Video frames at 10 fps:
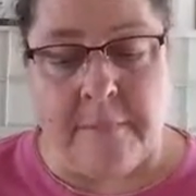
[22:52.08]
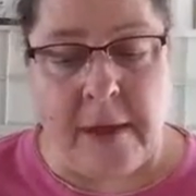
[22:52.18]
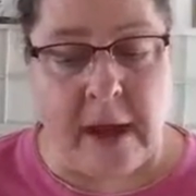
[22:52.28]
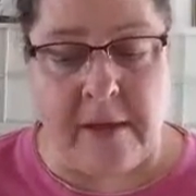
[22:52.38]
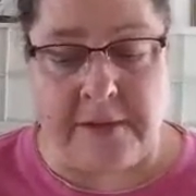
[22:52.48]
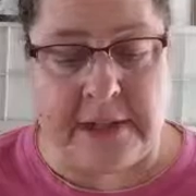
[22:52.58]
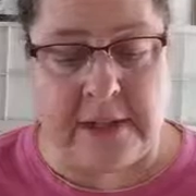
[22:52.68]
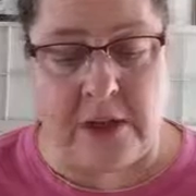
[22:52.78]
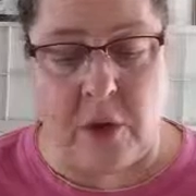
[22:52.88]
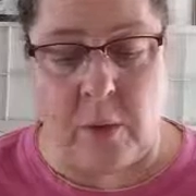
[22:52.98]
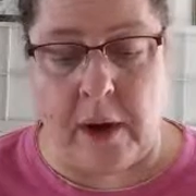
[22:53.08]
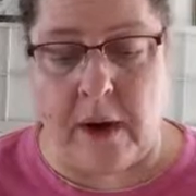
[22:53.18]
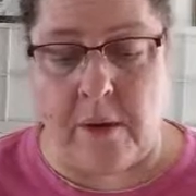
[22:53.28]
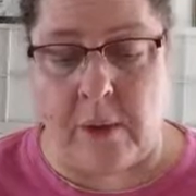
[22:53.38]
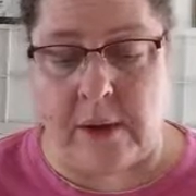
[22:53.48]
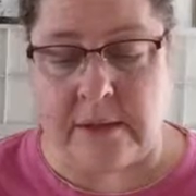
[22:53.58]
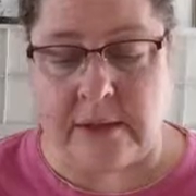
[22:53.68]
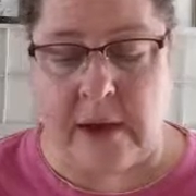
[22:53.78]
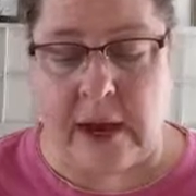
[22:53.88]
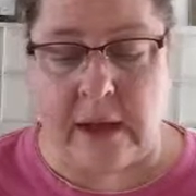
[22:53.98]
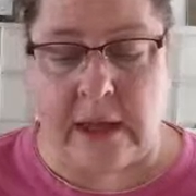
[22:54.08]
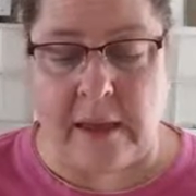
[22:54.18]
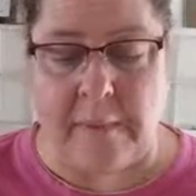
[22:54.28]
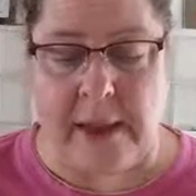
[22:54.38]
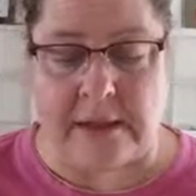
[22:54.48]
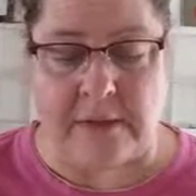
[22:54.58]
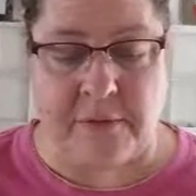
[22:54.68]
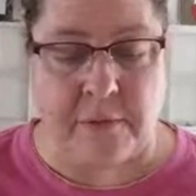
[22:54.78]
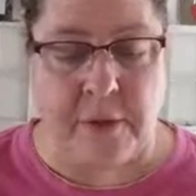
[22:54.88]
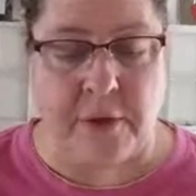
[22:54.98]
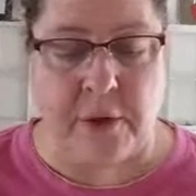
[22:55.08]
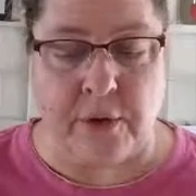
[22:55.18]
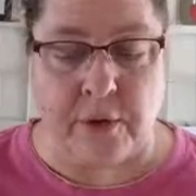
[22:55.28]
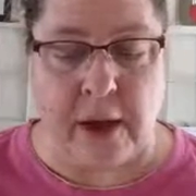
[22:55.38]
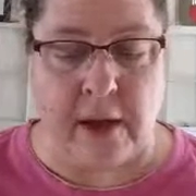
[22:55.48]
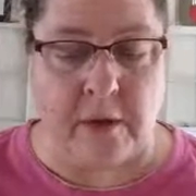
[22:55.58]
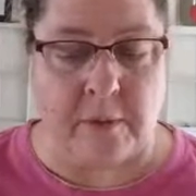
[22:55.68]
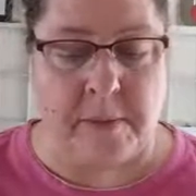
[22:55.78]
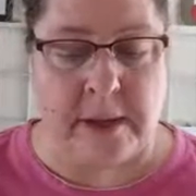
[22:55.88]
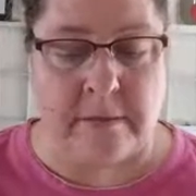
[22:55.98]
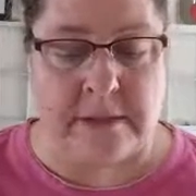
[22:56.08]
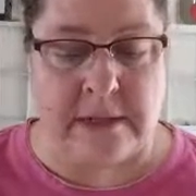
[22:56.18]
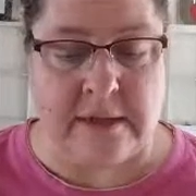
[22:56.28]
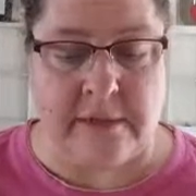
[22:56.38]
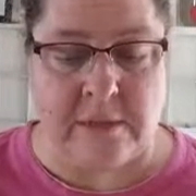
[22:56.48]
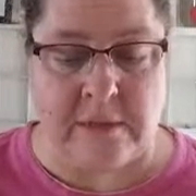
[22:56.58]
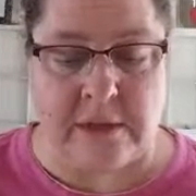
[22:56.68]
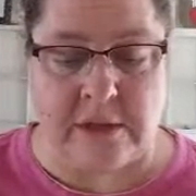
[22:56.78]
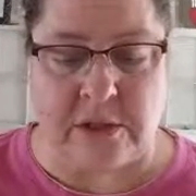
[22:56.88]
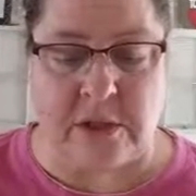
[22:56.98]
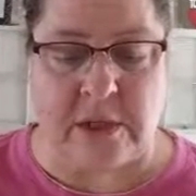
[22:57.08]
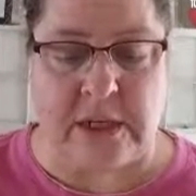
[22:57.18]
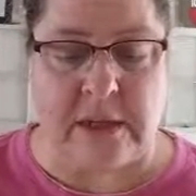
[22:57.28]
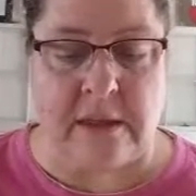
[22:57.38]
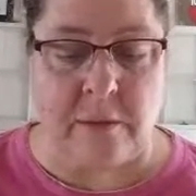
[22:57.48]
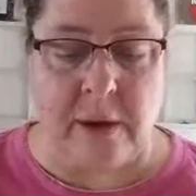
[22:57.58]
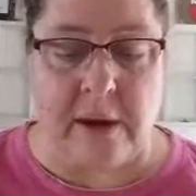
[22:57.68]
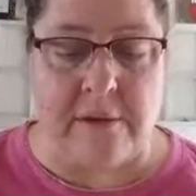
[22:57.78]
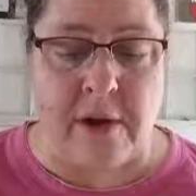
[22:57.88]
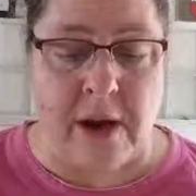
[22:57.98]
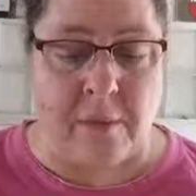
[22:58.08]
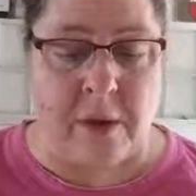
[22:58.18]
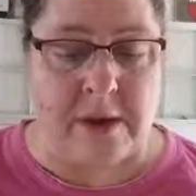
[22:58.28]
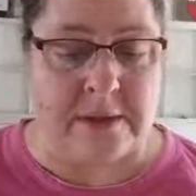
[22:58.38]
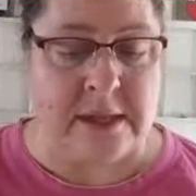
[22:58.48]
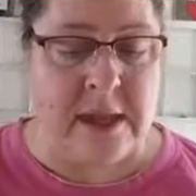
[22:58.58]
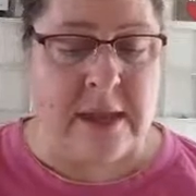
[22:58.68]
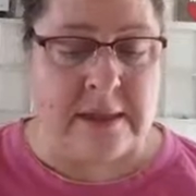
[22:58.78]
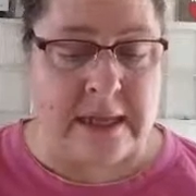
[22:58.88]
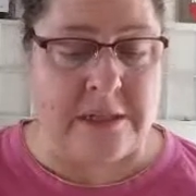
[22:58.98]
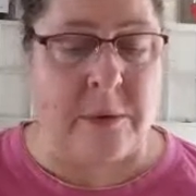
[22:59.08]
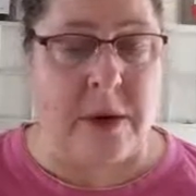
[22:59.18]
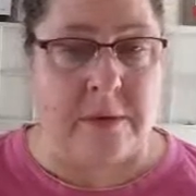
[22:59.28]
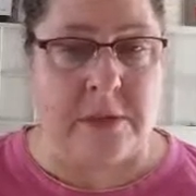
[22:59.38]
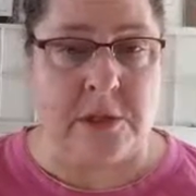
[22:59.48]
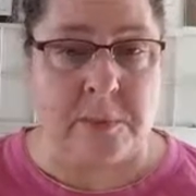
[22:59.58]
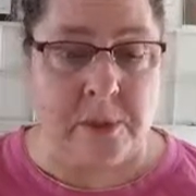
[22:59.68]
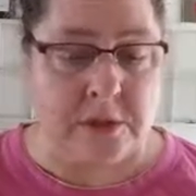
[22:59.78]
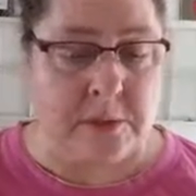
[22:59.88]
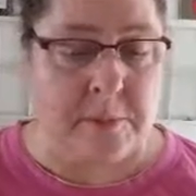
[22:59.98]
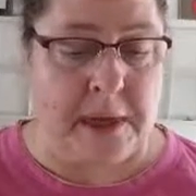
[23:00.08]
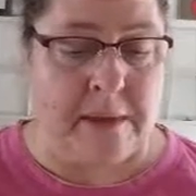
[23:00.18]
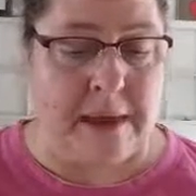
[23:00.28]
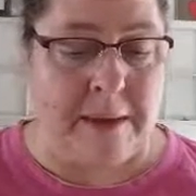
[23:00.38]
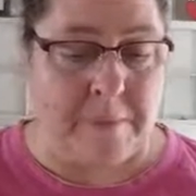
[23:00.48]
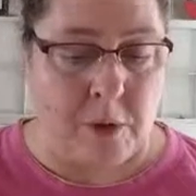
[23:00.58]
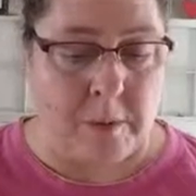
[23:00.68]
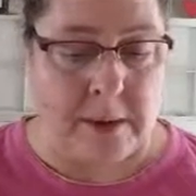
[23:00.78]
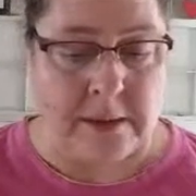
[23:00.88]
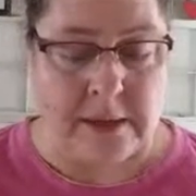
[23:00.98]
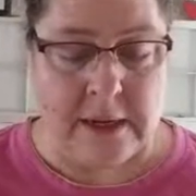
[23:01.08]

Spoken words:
I often didn't know where I was or how to get back to familiar ground, but I was living with the certainty that wherever I was, that's where I was supposed to be at that moment.